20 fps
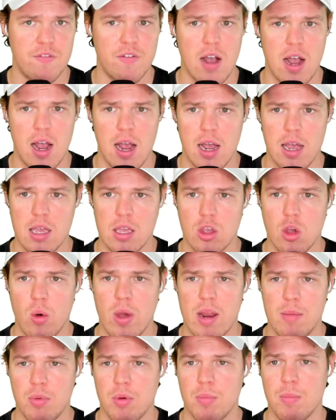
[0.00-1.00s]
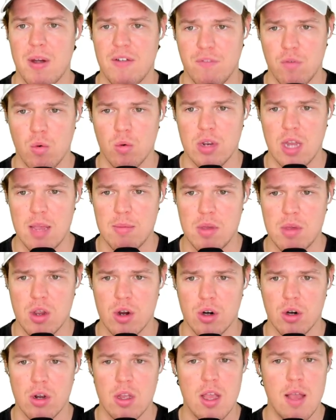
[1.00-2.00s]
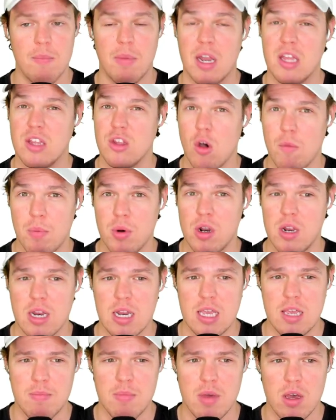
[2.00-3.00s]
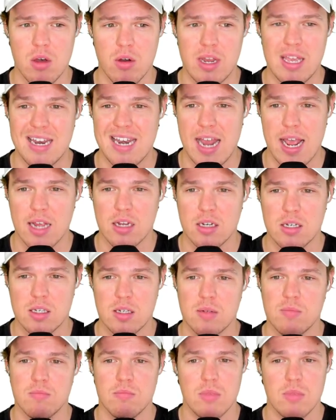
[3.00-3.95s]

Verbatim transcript: I go ahead and put my full name here, but I don't put in an email and hit next,